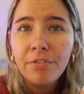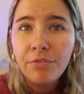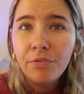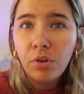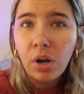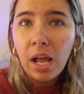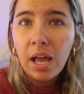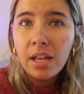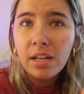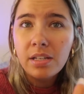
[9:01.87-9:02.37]

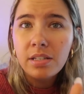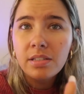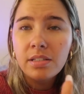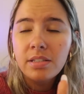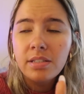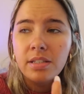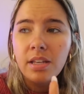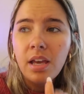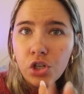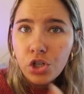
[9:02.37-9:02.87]

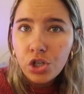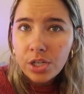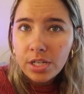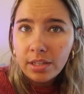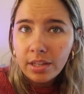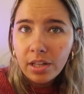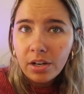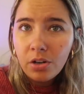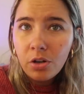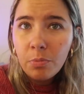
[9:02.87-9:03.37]
friends G
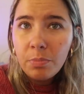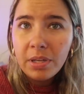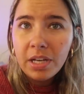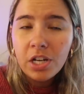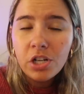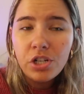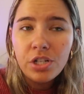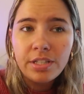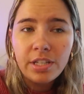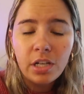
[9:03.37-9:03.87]
Little
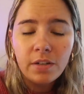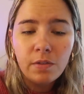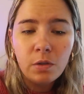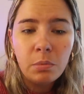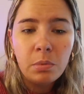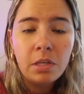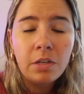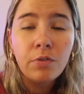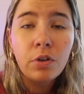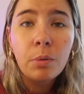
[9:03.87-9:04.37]
because she's
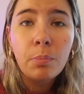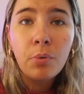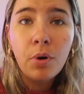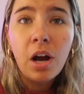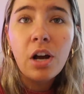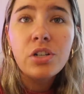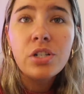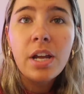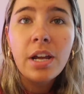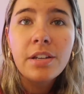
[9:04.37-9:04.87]
interviewing me for a
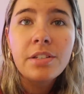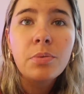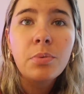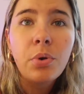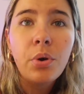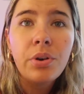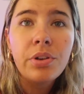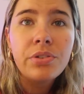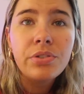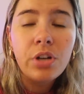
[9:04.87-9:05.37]
project, so
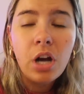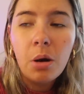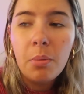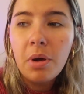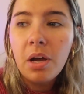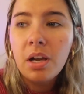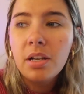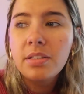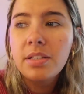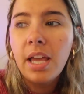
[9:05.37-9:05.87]
we're going to
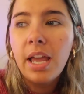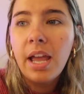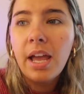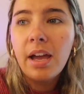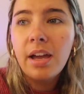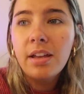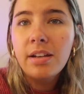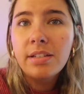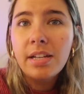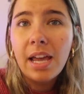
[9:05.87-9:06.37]
Starbucks,
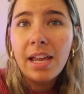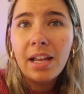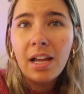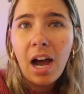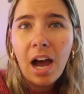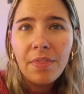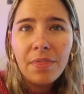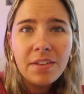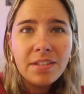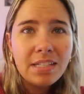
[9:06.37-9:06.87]
and I
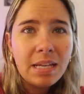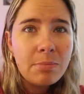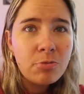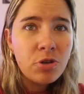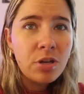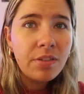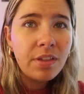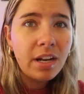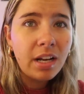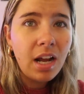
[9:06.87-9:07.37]
got the same
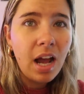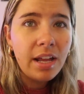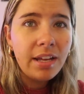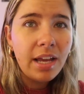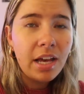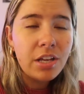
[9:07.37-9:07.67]
drink that I got